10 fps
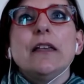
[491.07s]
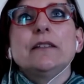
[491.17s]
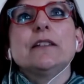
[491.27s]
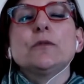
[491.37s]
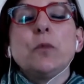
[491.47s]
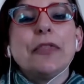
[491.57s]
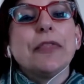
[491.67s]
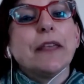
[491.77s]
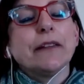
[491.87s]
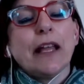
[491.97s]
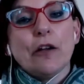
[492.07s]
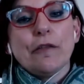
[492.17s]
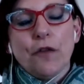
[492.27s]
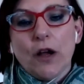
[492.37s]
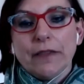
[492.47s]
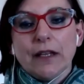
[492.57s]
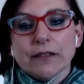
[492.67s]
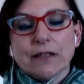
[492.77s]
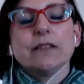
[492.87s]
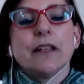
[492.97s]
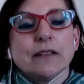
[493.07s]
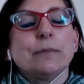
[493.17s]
this is one thing that i find that doesn't get